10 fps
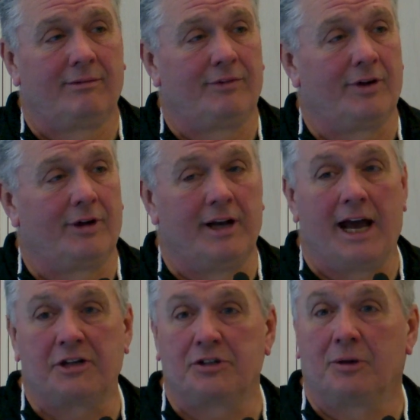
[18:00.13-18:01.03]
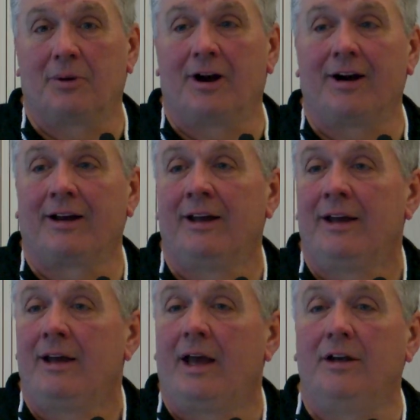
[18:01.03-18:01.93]
If you're in a national park
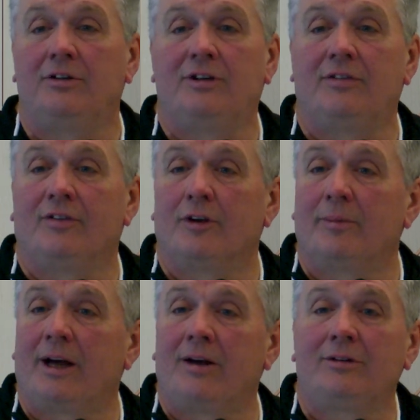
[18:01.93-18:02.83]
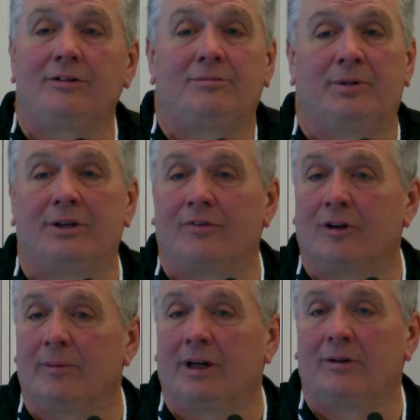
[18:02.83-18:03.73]
and you see fir boughs, pick
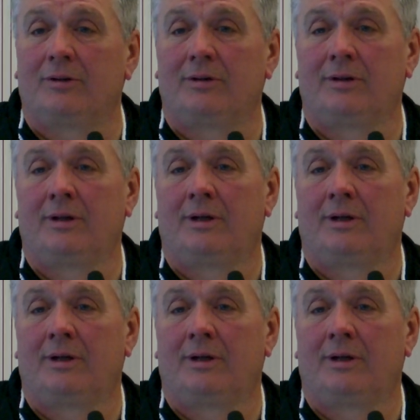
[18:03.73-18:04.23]
fir boughs.